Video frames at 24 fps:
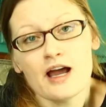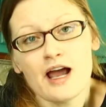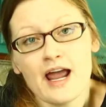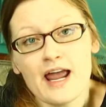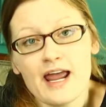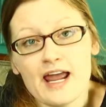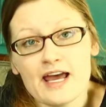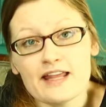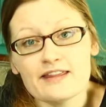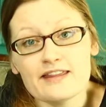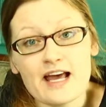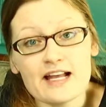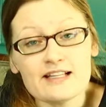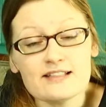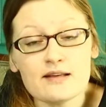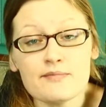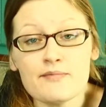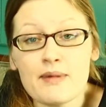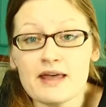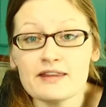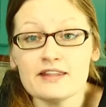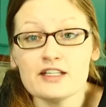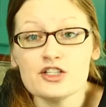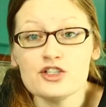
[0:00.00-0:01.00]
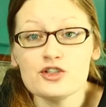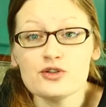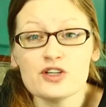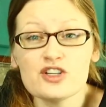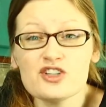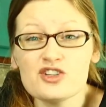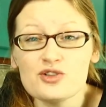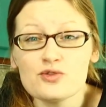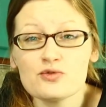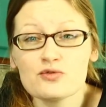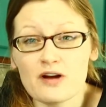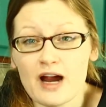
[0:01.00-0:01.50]
And that's a method you can
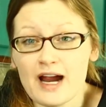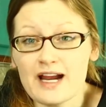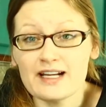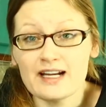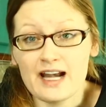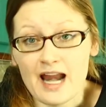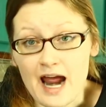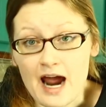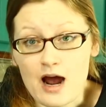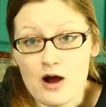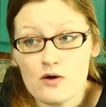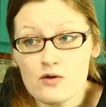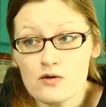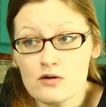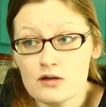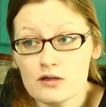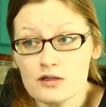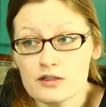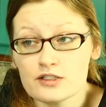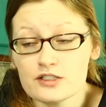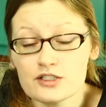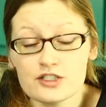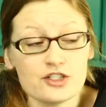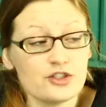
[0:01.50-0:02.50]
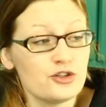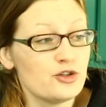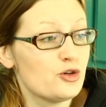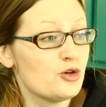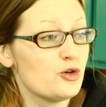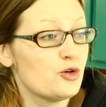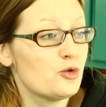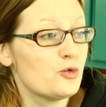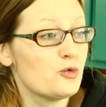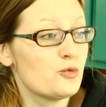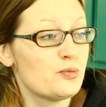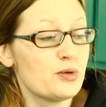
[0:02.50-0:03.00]
do right now
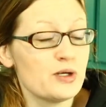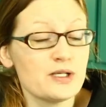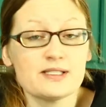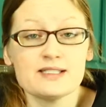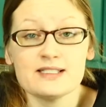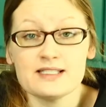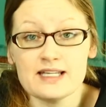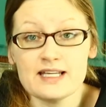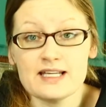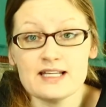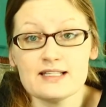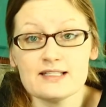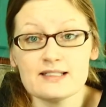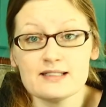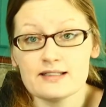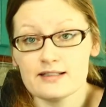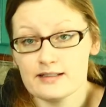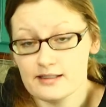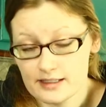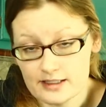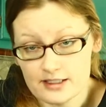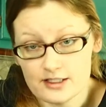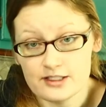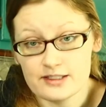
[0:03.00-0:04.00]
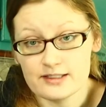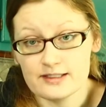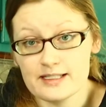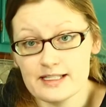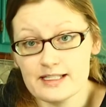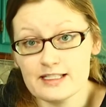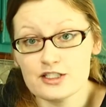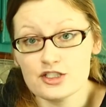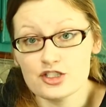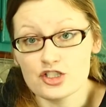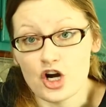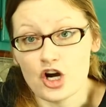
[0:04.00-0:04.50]
to put seeds, get
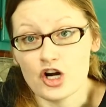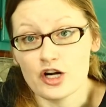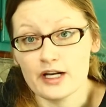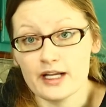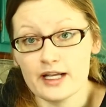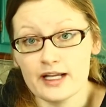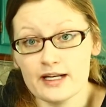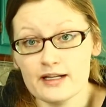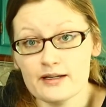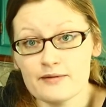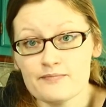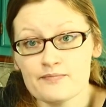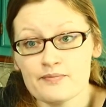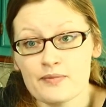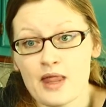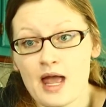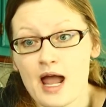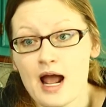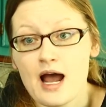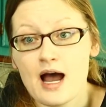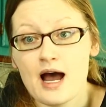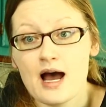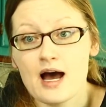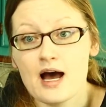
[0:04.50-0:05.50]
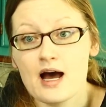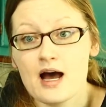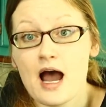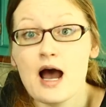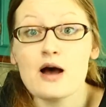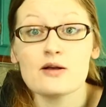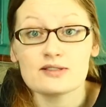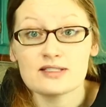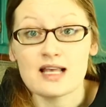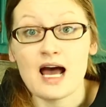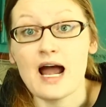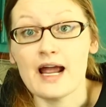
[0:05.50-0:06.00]
seeds started
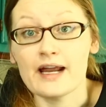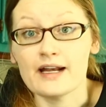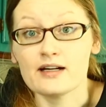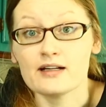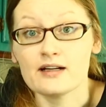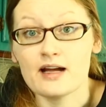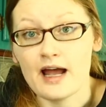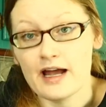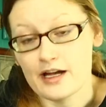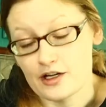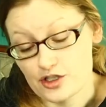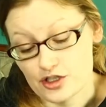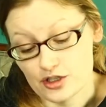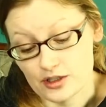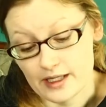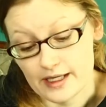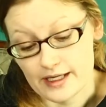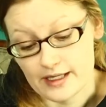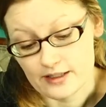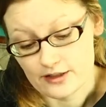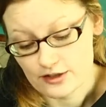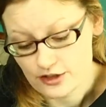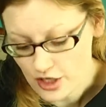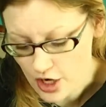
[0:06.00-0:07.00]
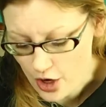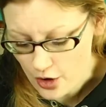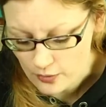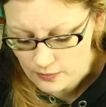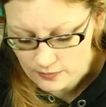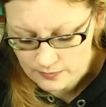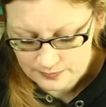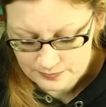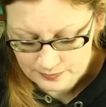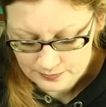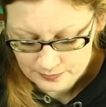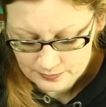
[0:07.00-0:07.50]
outside, actually. So
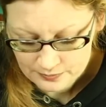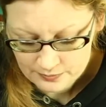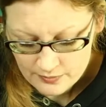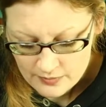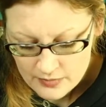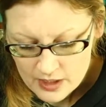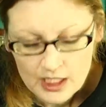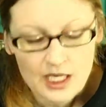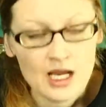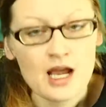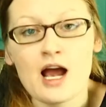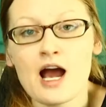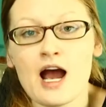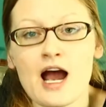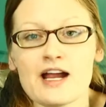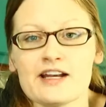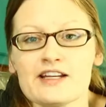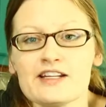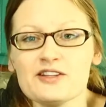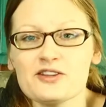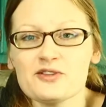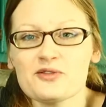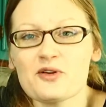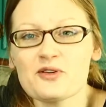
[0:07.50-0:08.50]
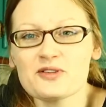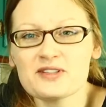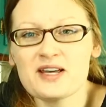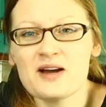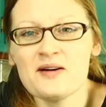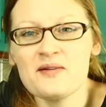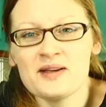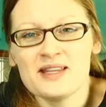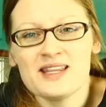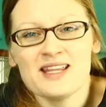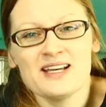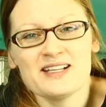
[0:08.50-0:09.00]
I did throw
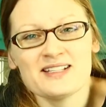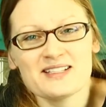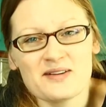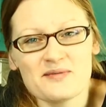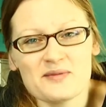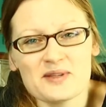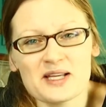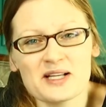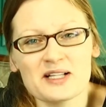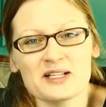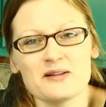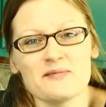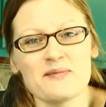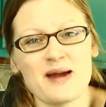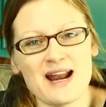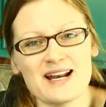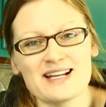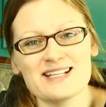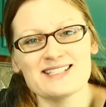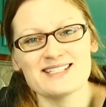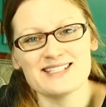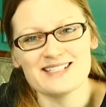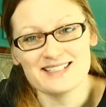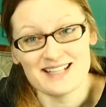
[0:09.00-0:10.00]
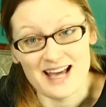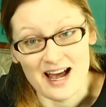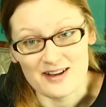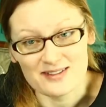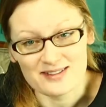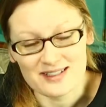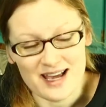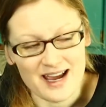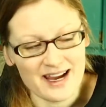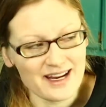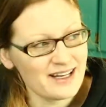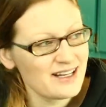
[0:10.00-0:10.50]
some of the clematis seeds
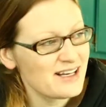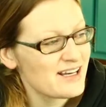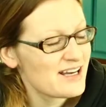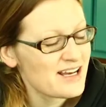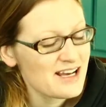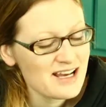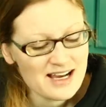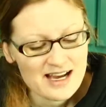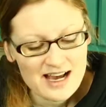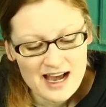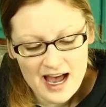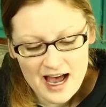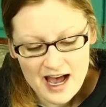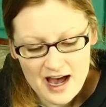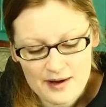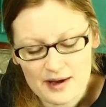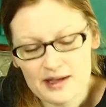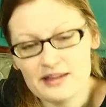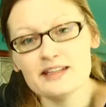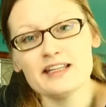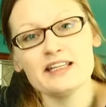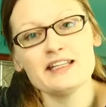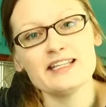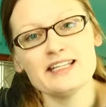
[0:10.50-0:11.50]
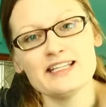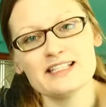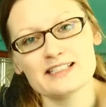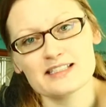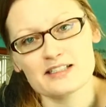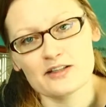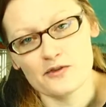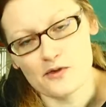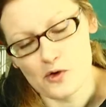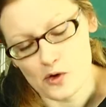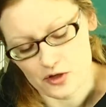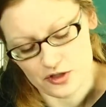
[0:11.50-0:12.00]
outside. And then these,
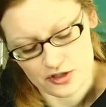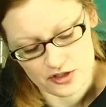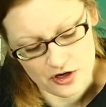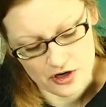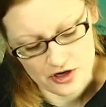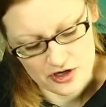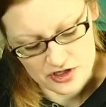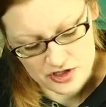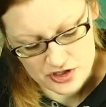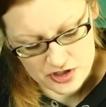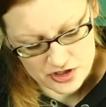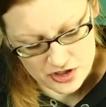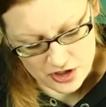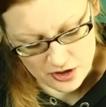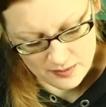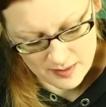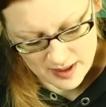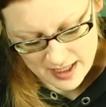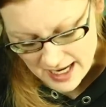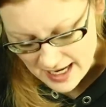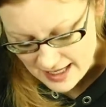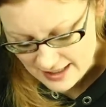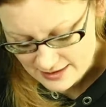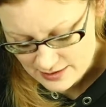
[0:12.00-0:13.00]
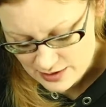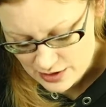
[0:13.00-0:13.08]
of course, started to germinate.